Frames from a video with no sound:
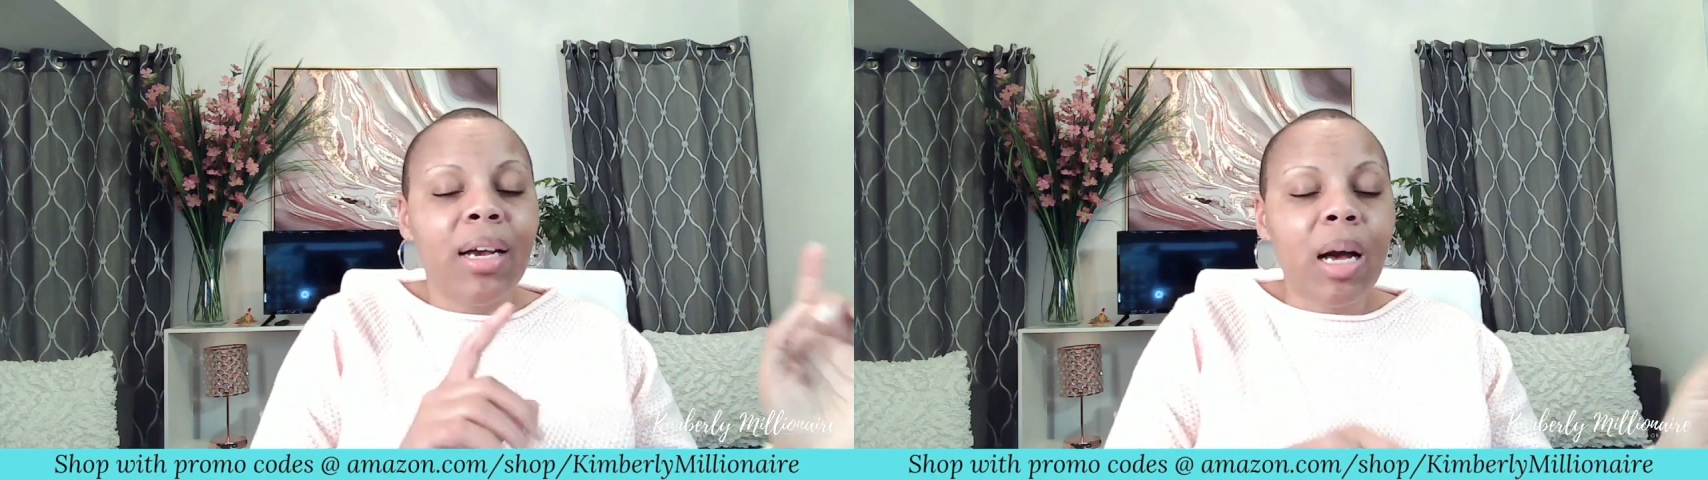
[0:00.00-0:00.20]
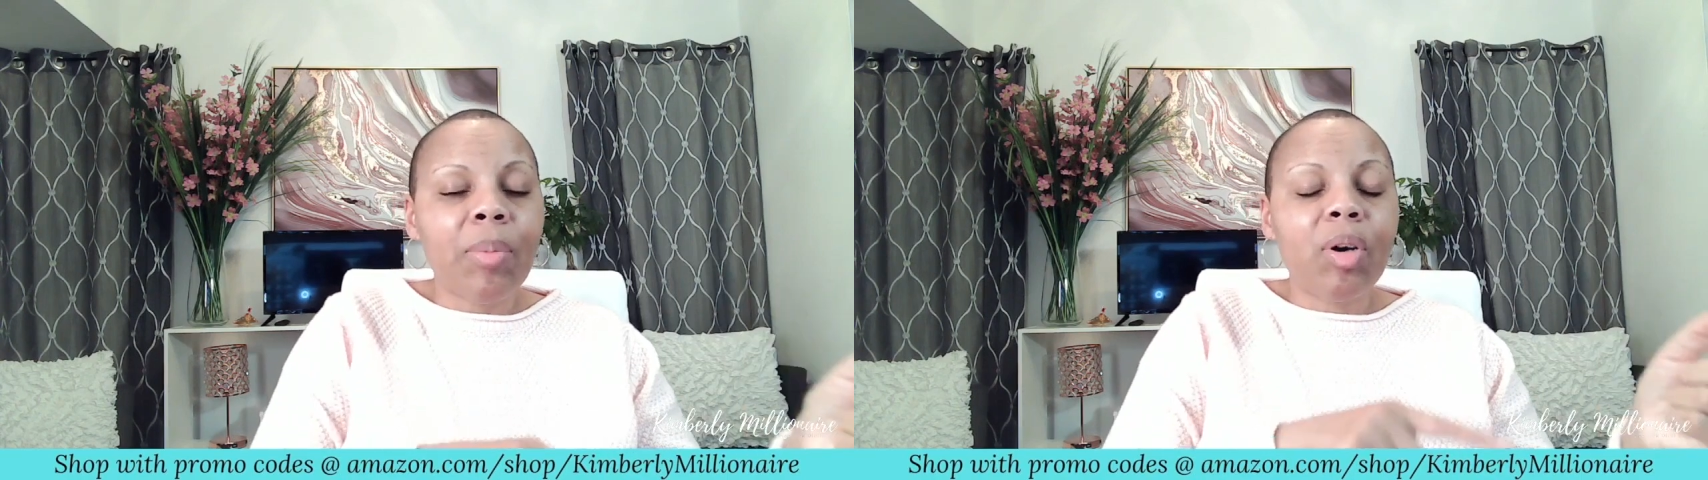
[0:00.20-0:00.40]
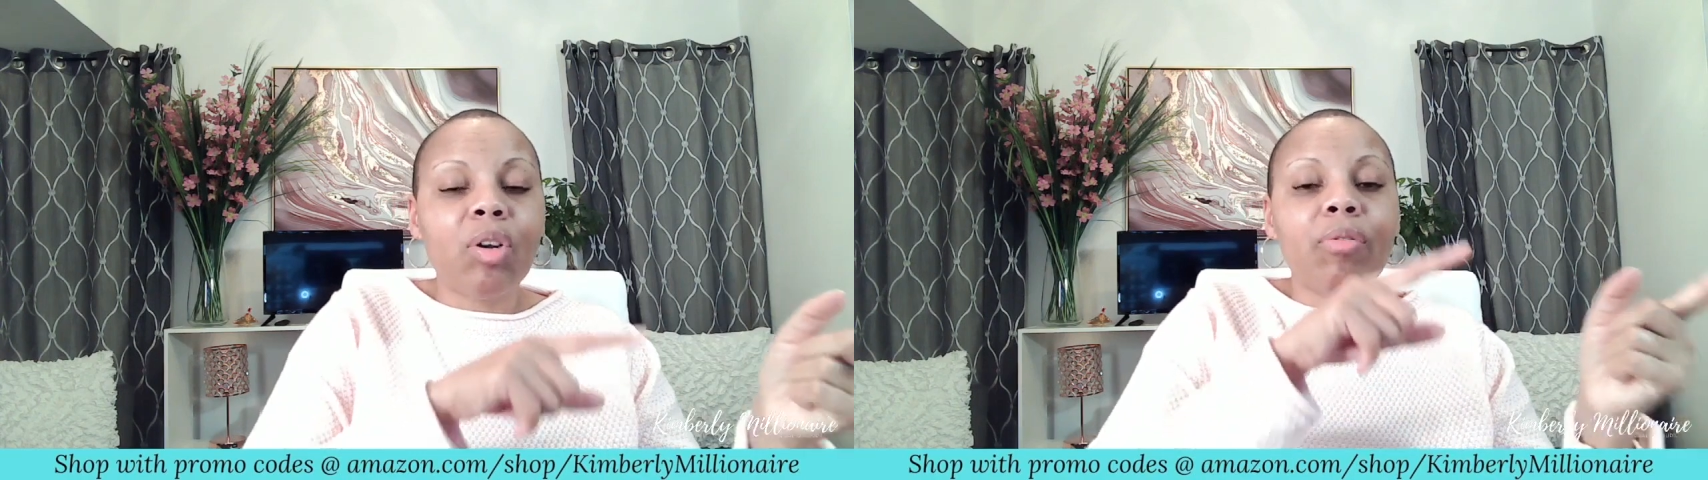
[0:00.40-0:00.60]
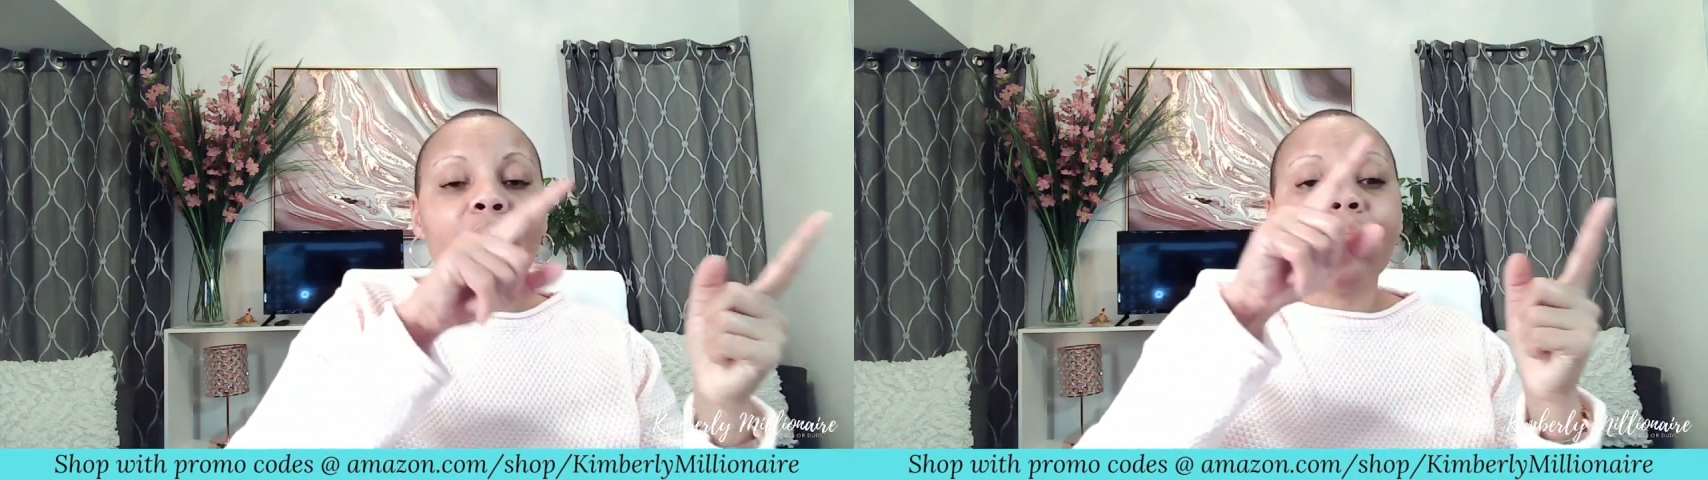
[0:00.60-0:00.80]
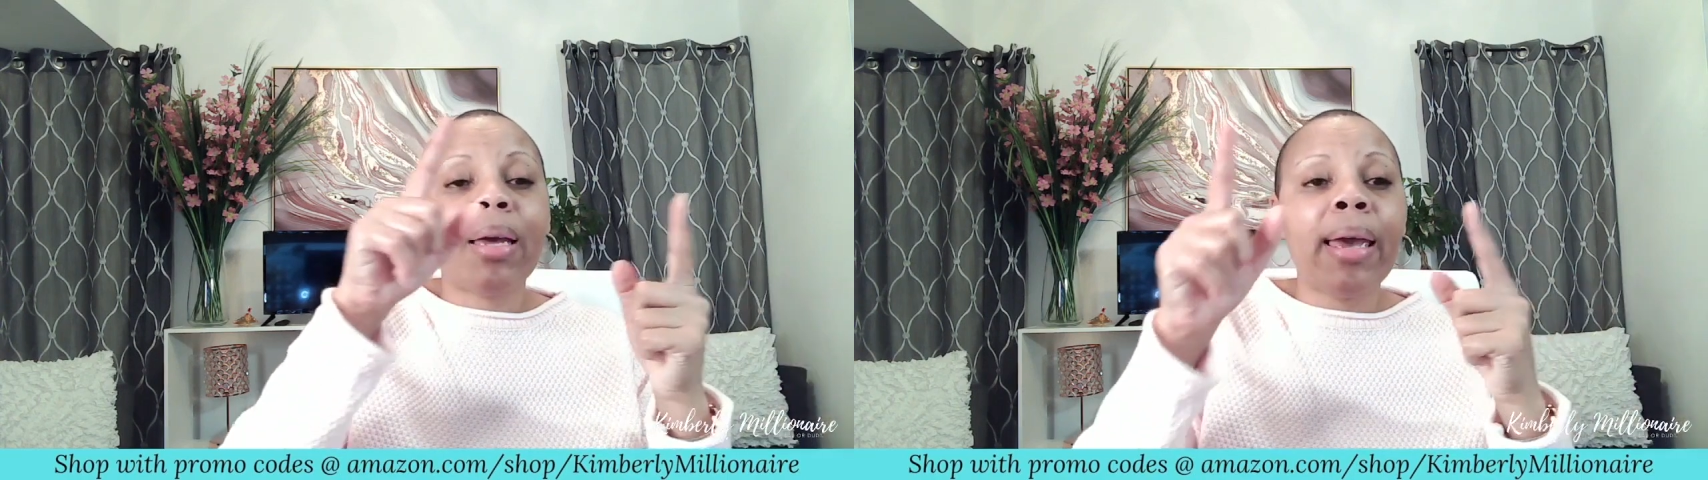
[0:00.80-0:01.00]
come on over
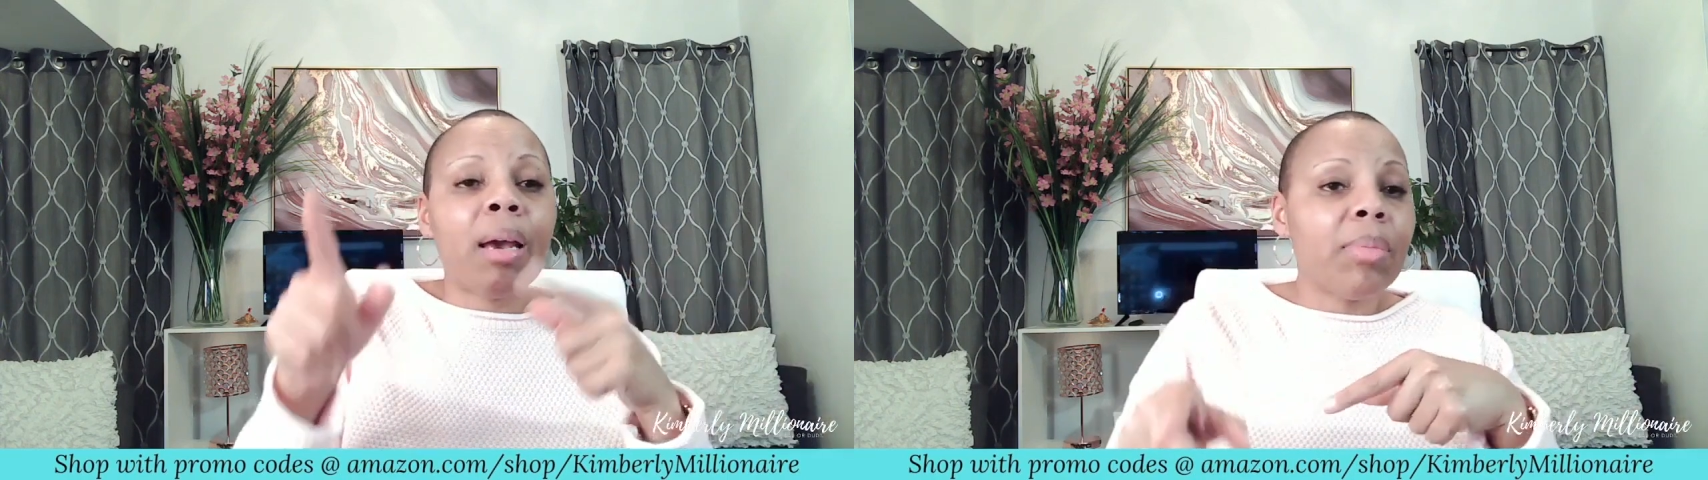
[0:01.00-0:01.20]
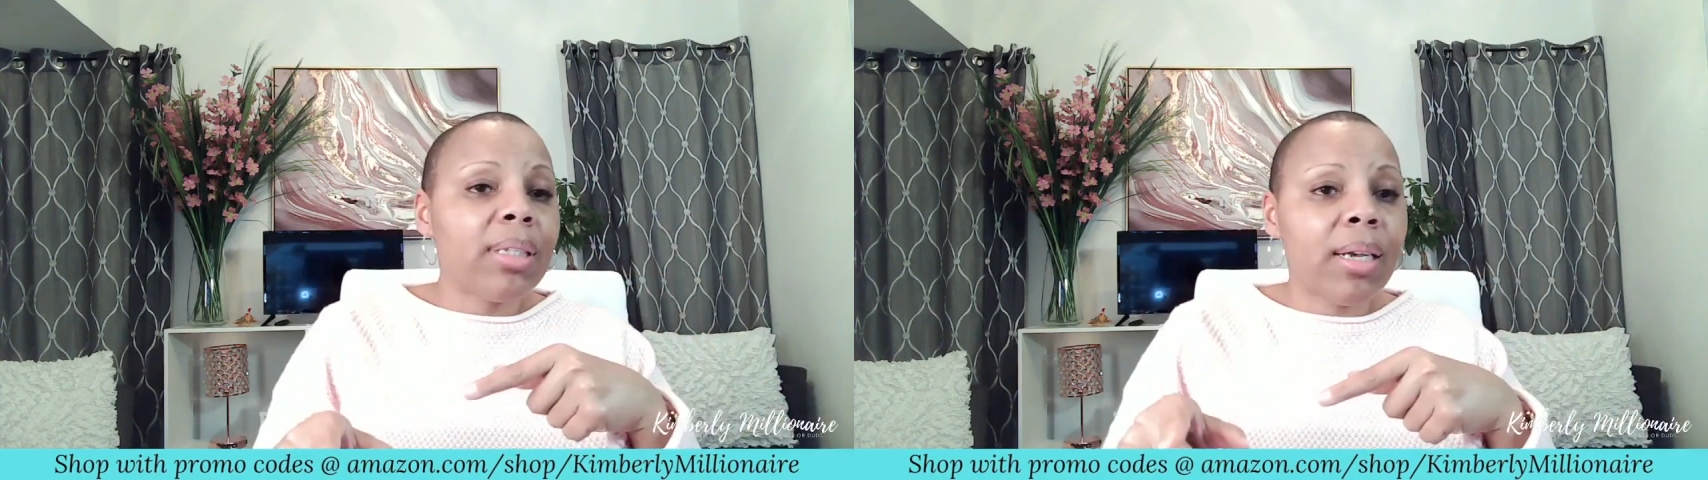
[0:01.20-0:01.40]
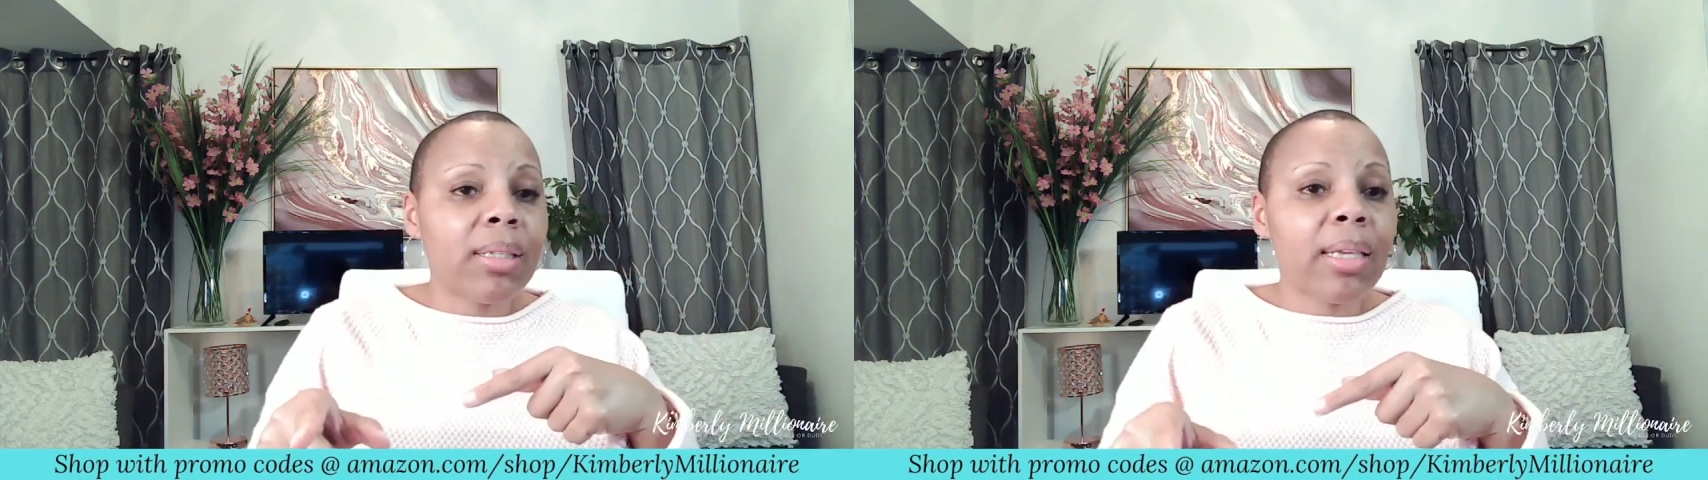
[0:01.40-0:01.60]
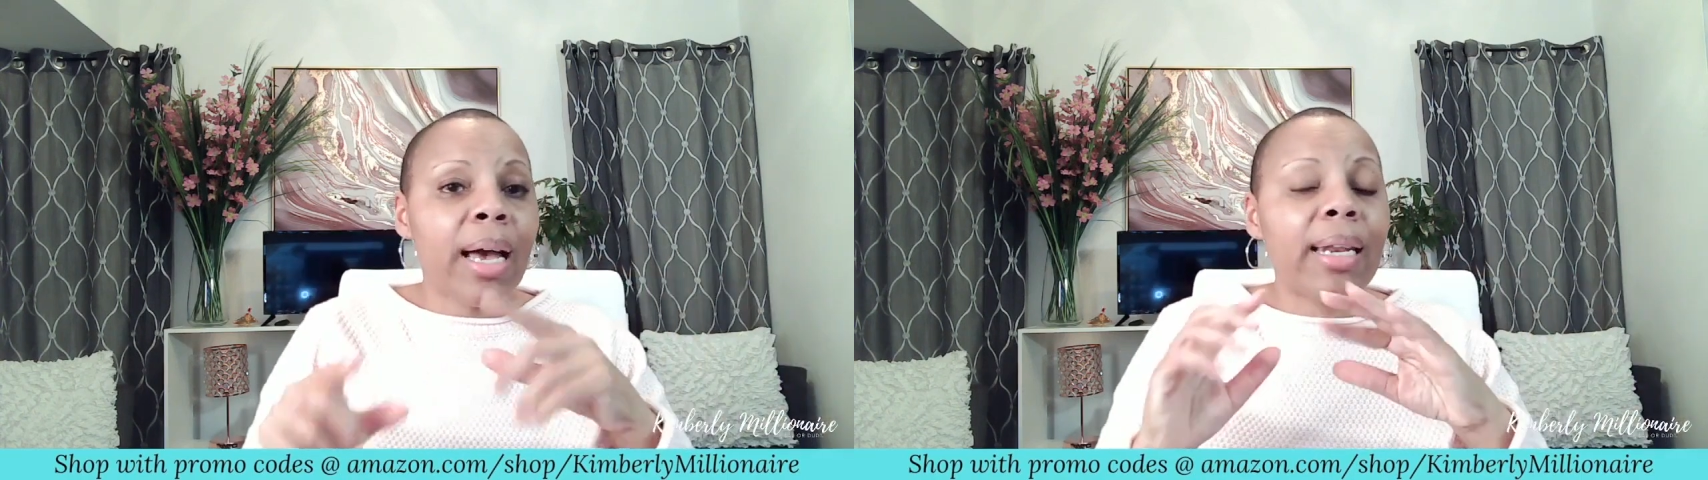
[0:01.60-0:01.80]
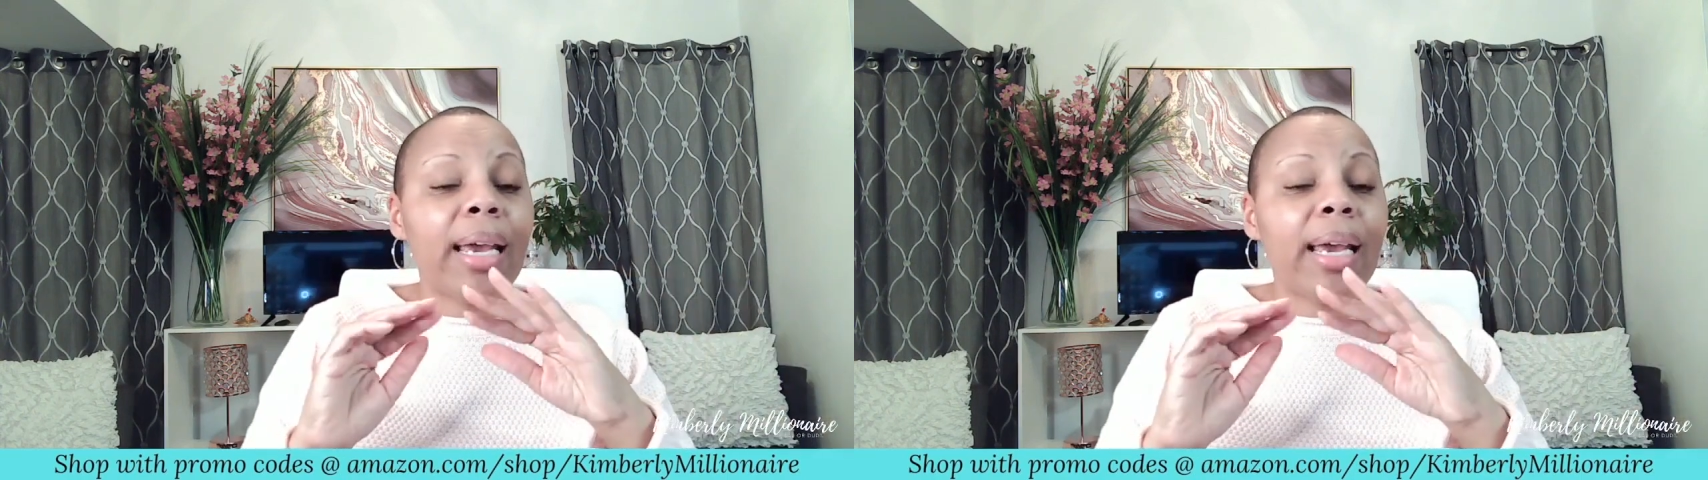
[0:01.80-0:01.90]
to the Amazon side